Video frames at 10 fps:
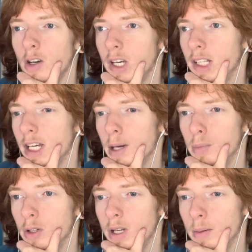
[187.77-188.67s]
Oh yeah, they got
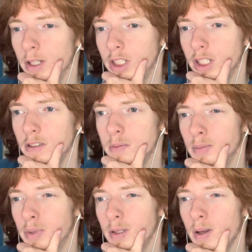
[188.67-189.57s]
blown out by the Chiefs.
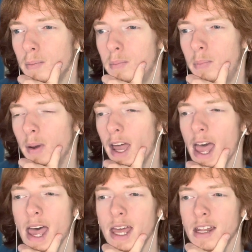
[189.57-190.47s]
Put them in
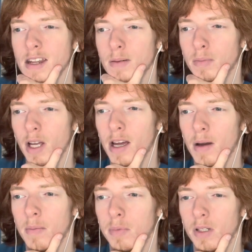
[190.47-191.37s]
bad, but
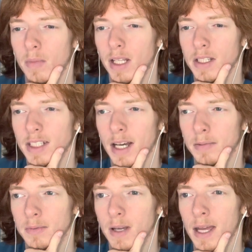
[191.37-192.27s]
I put them at the top
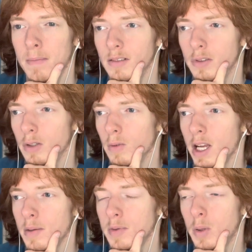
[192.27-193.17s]
of bad. Put the
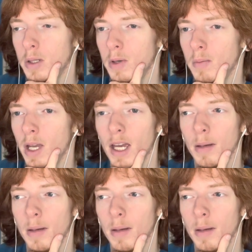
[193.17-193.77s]
Rams, put them in bad.